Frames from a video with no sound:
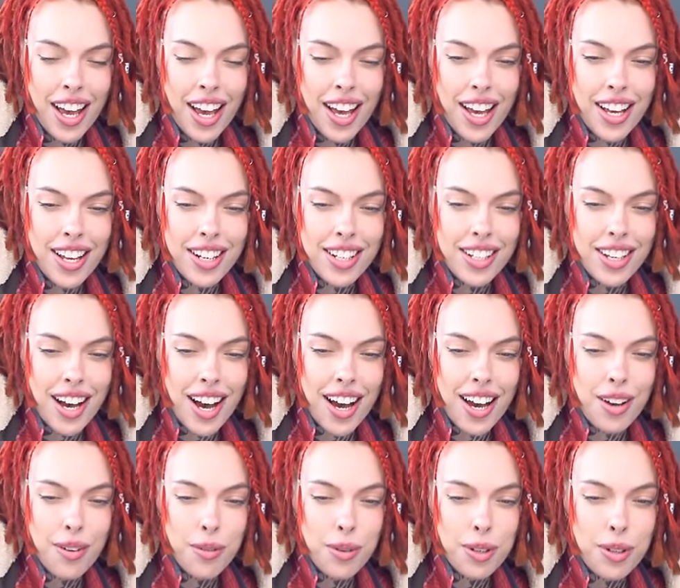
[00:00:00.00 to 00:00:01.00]
And
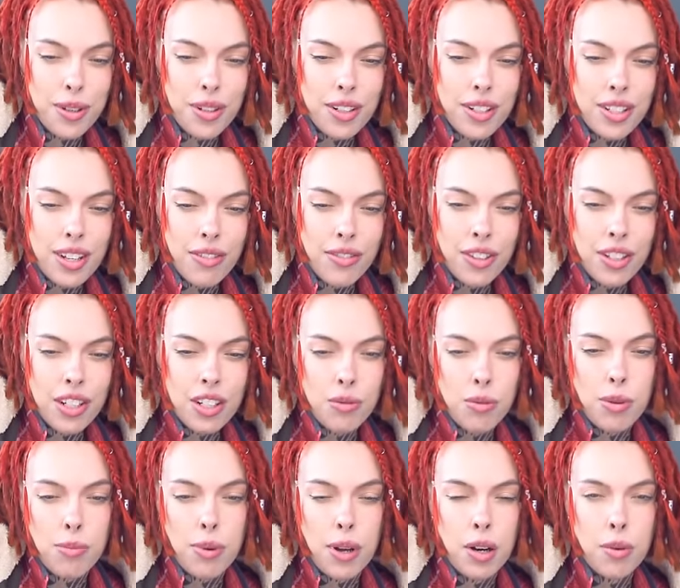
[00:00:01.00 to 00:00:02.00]
I would definitely need to
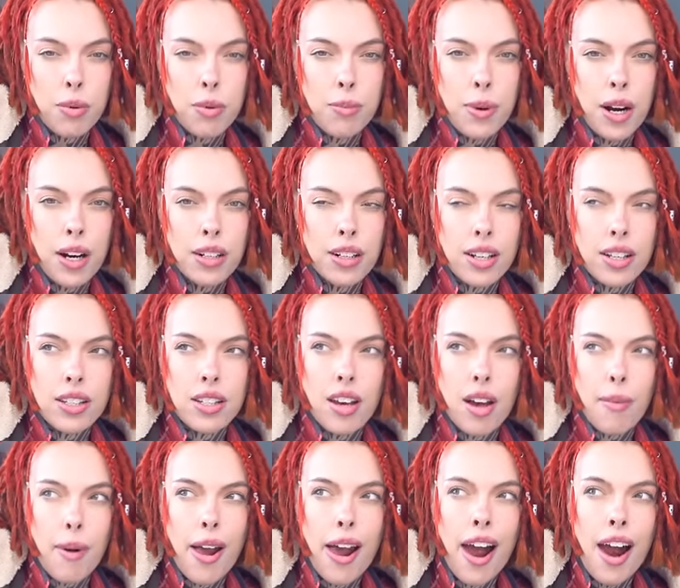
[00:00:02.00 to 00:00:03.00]
be better prepared next
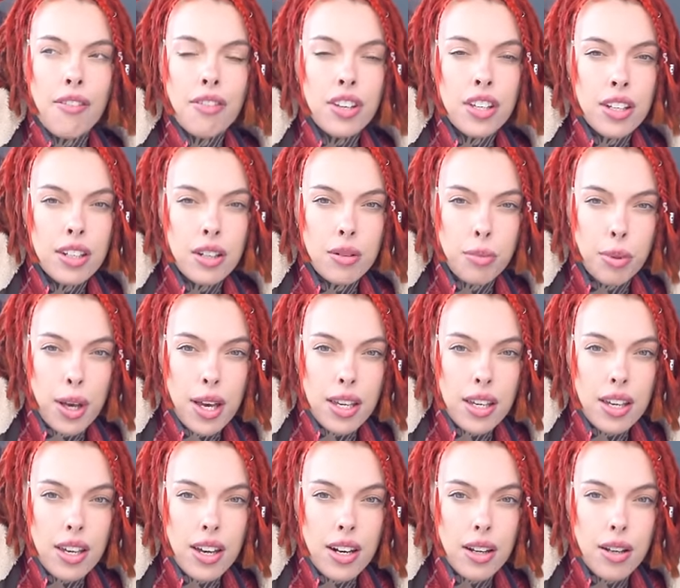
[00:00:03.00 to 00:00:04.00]
time. I have a heated
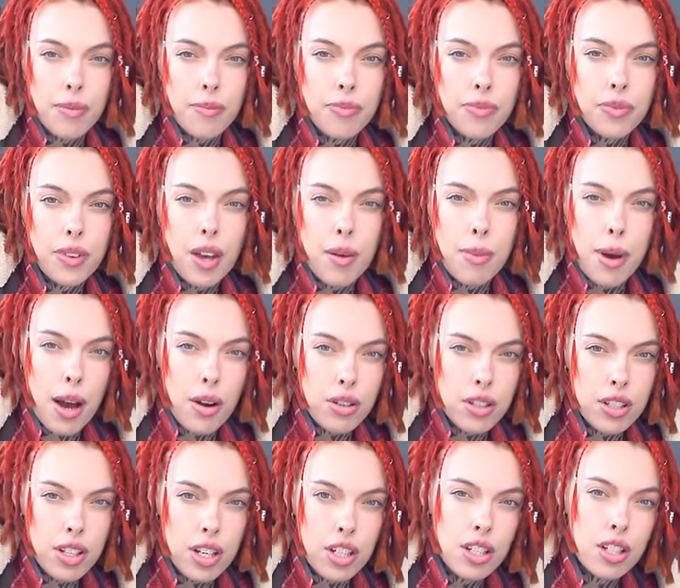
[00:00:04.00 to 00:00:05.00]
blanket and a
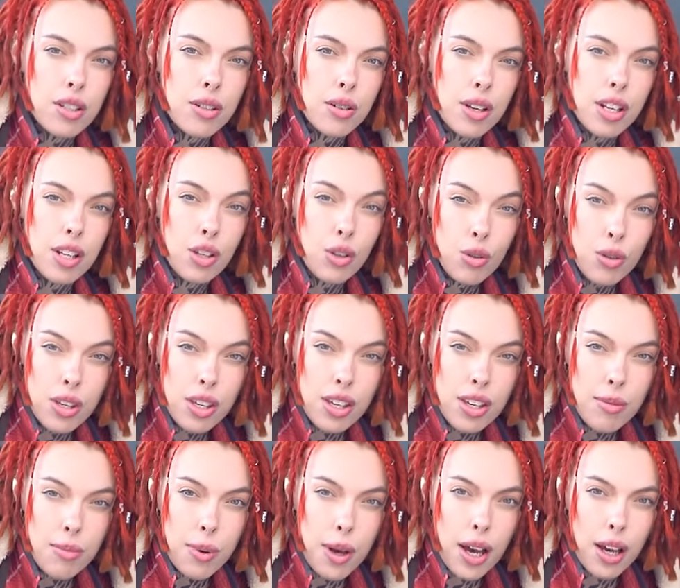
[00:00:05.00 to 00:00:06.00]
power station in
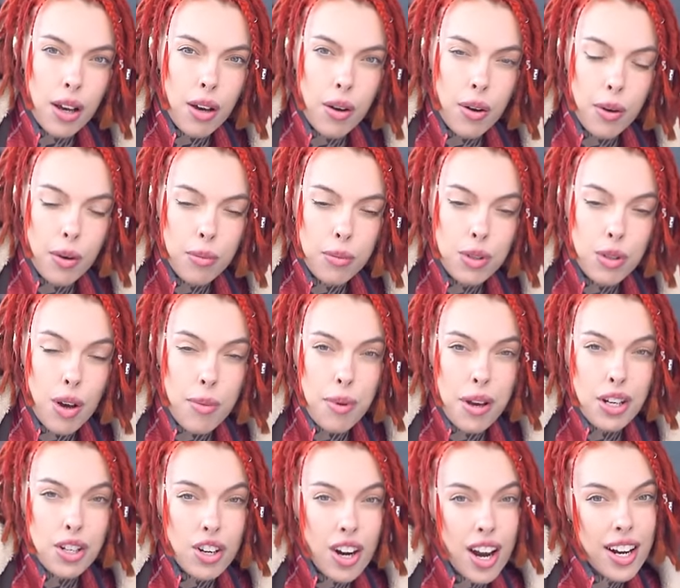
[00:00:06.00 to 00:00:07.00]
Yuki back home, so I
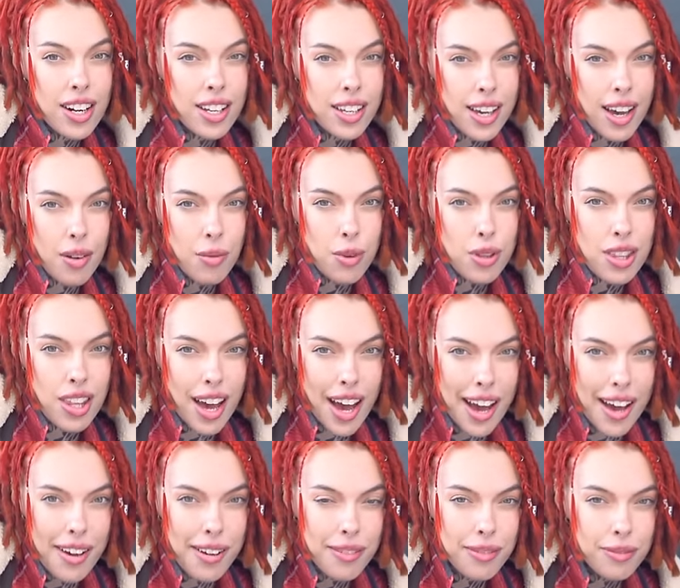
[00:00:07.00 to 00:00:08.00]
might try it again with
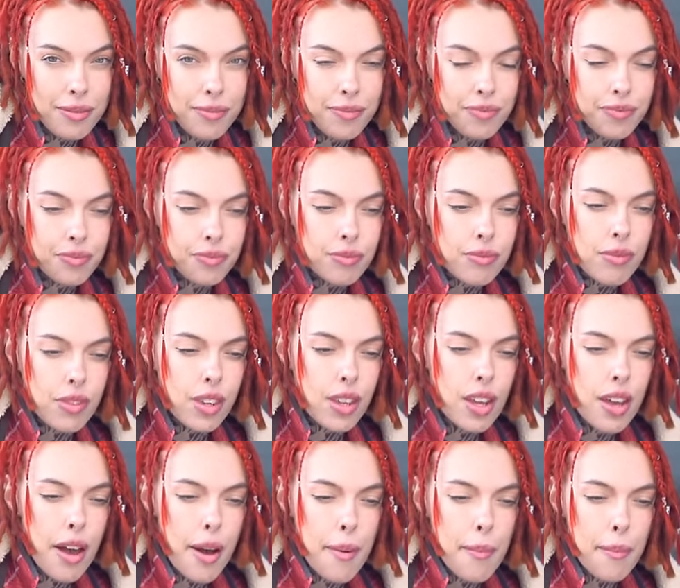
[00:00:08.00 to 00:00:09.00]
that.
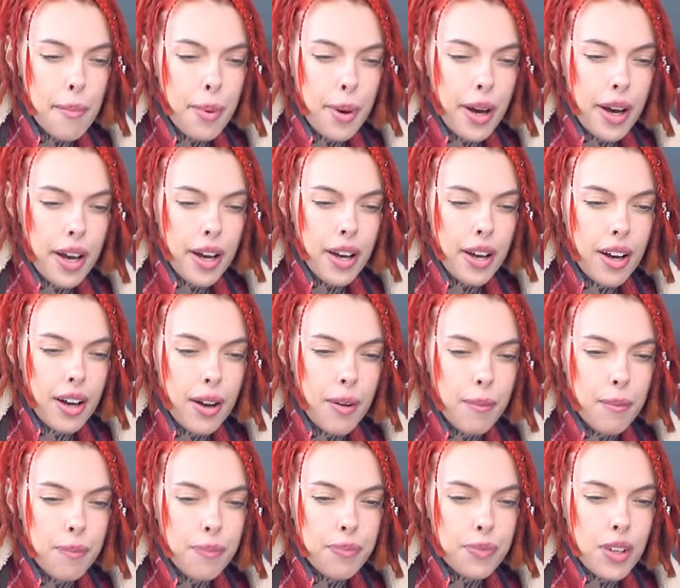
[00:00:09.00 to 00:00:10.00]
But
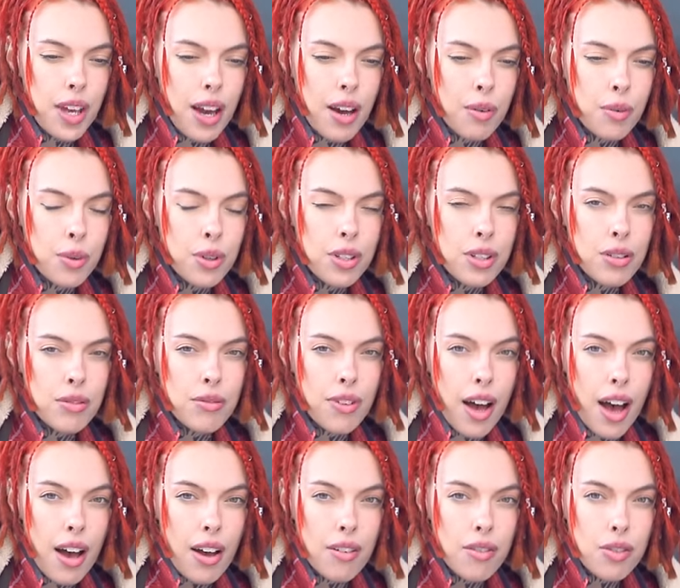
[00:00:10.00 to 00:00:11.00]
yeah, we
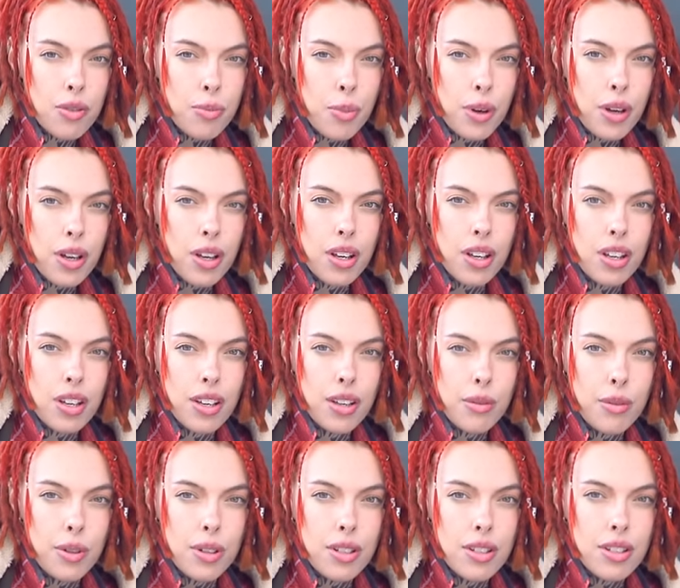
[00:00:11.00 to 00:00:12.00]
survived, but
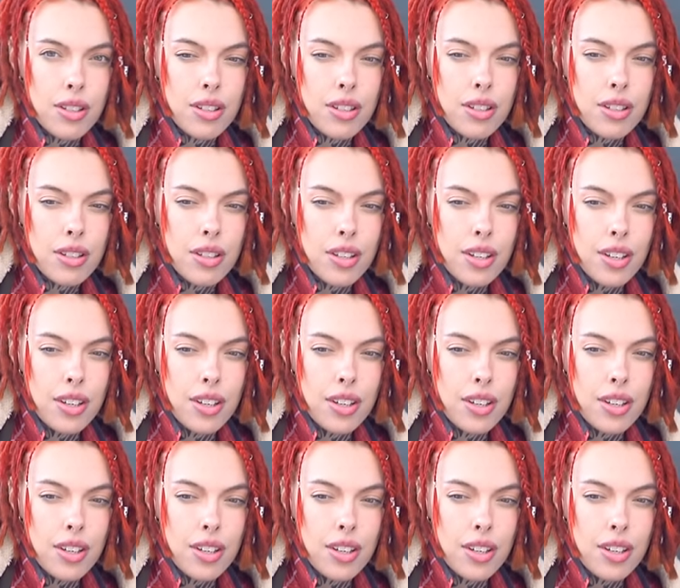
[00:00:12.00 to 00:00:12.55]
it was